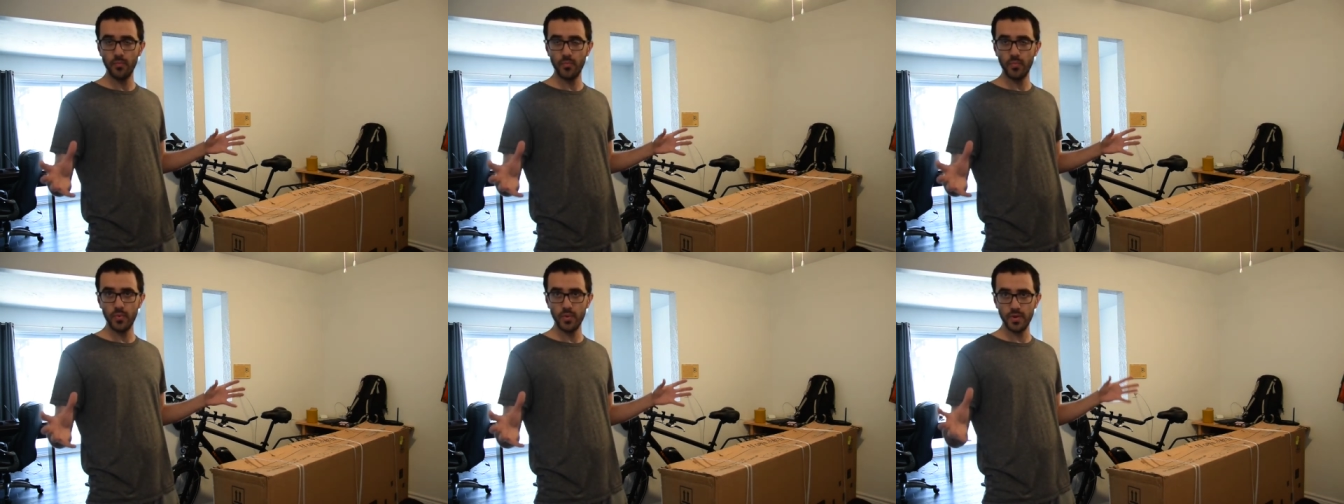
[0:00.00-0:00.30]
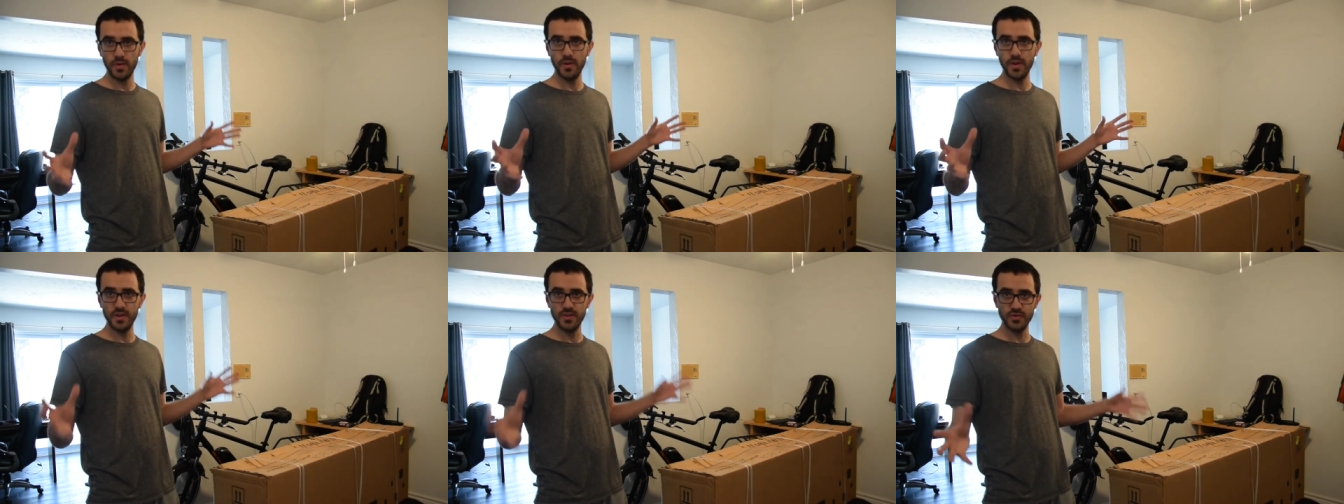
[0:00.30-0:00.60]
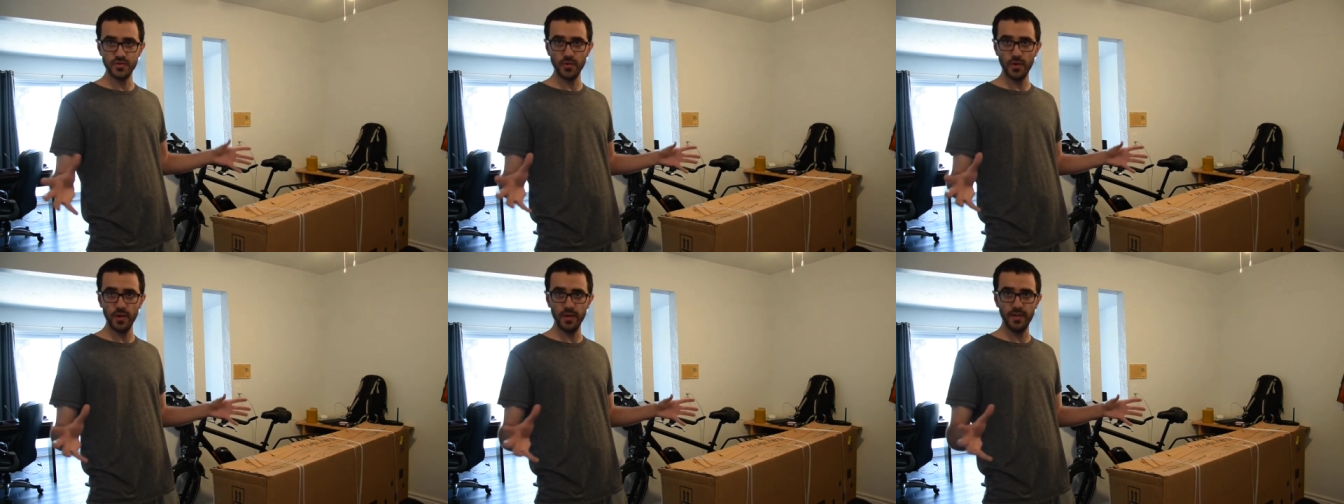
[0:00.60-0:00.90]
pretty
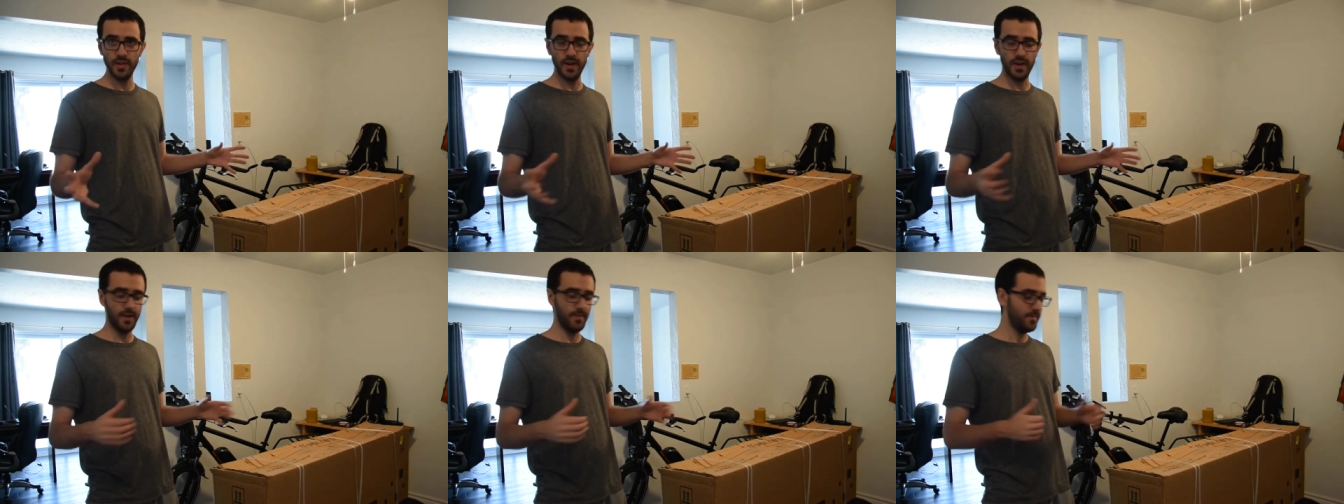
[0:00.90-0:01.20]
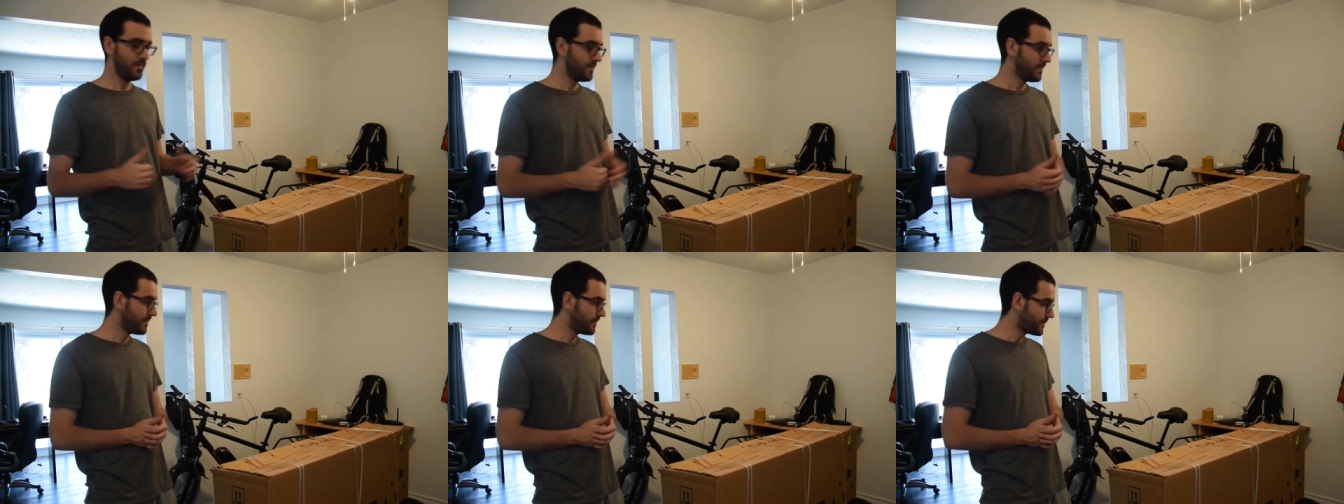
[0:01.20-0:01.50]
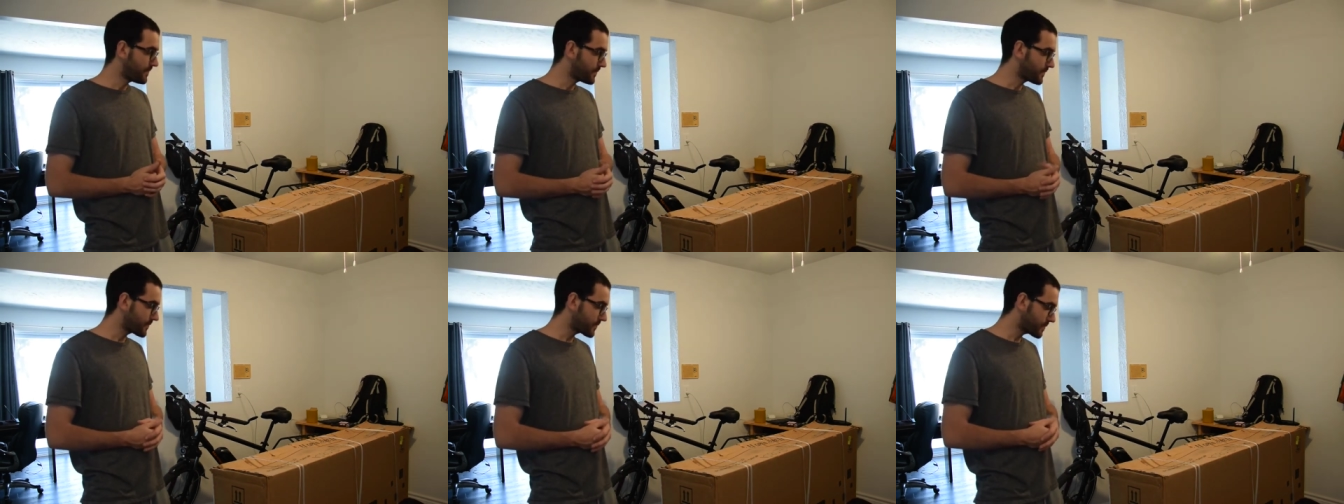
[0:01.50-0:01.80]
enjoy that.
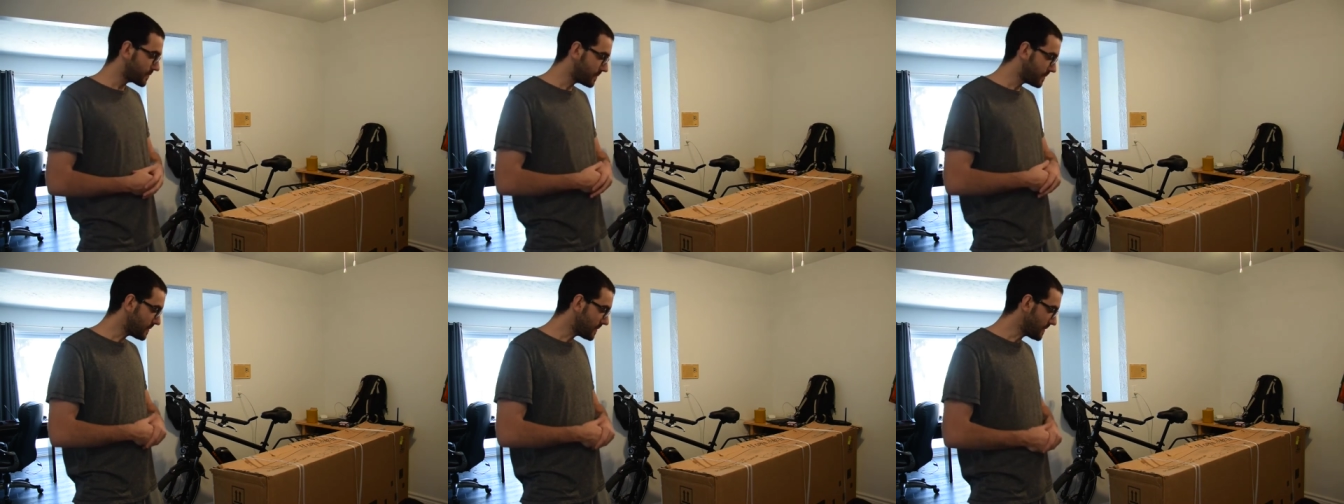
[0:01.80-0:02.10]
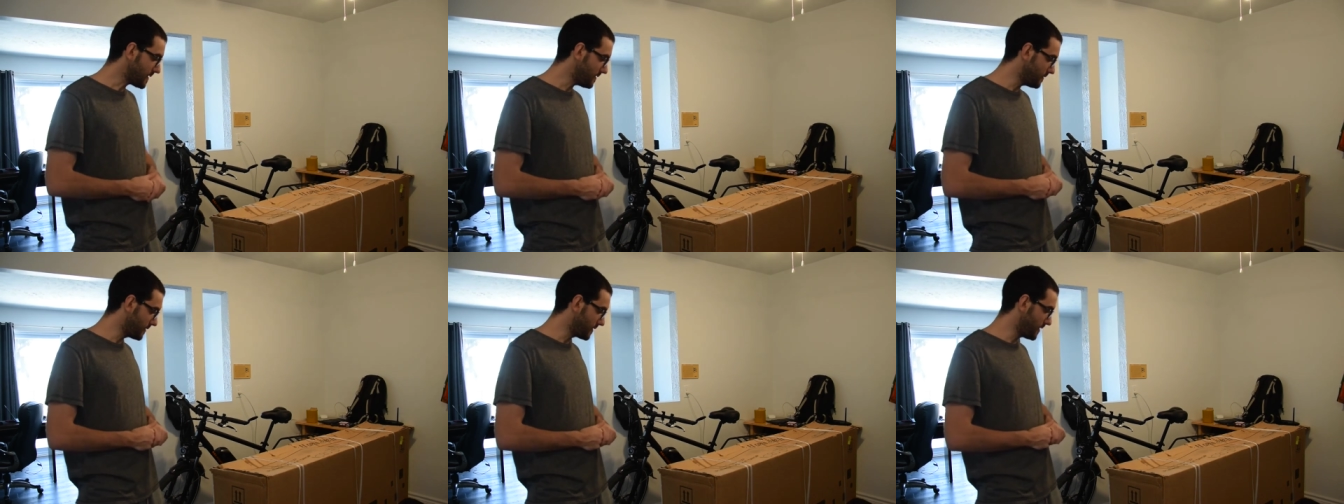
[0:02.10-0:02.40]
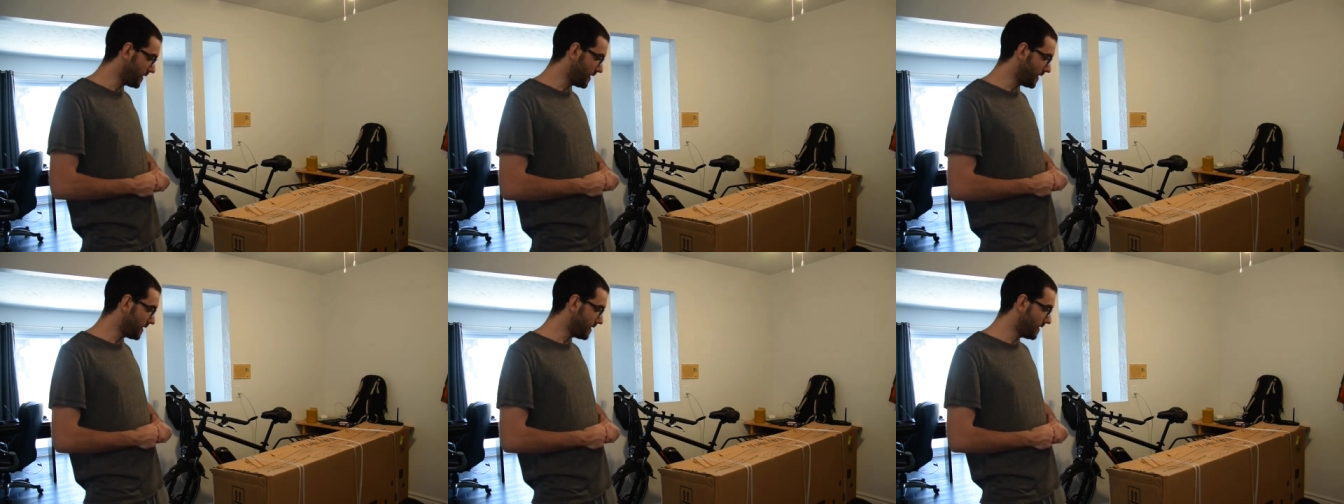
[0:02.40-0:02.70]

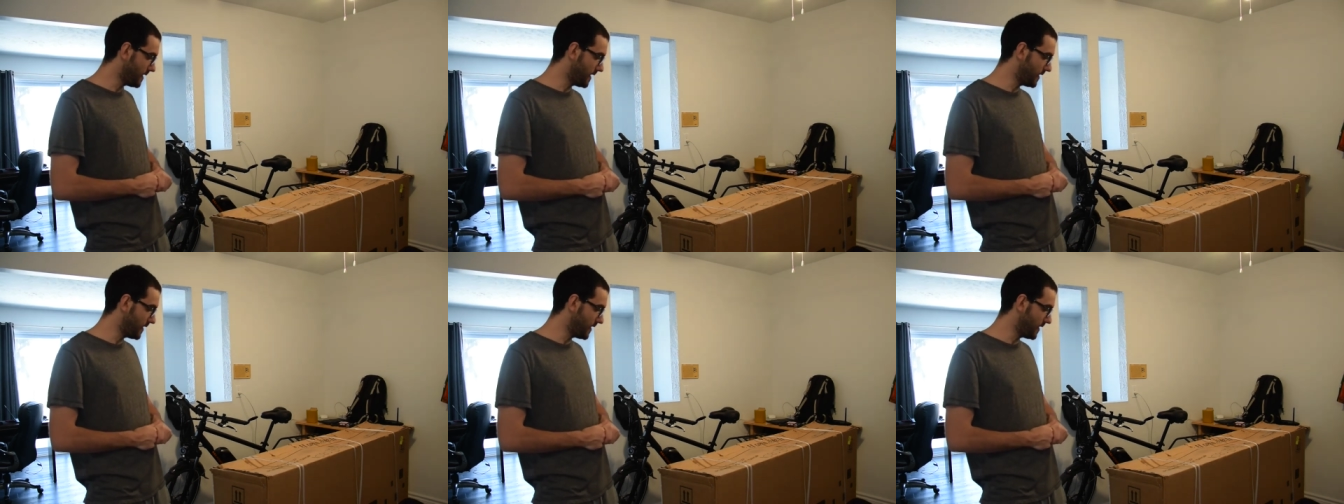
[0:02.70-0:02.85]
Okay,